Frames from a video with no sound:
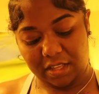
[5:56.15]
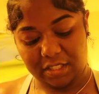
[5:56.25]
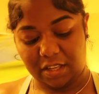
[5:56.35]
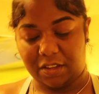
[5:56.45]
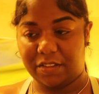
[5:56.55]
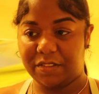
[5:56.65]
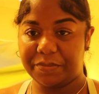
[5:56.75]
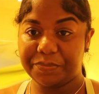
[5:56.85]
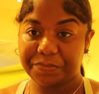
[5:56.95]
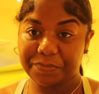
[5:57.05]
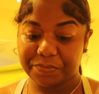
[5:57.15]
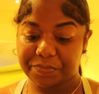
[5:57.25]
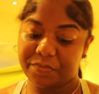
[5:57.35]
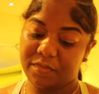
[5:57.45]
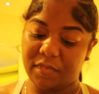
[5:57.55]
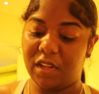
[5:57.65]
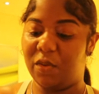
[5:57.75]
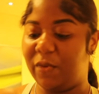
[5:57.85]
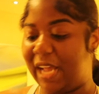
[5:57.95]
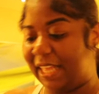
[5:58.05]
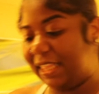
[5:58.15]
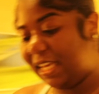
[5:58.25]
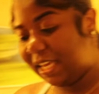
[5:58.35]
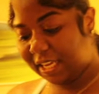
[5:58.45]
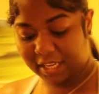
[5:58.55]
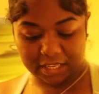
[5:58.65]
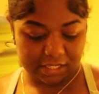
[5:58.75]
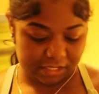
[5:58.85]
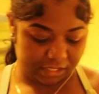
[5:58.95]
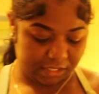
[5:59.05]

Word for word: So we got these.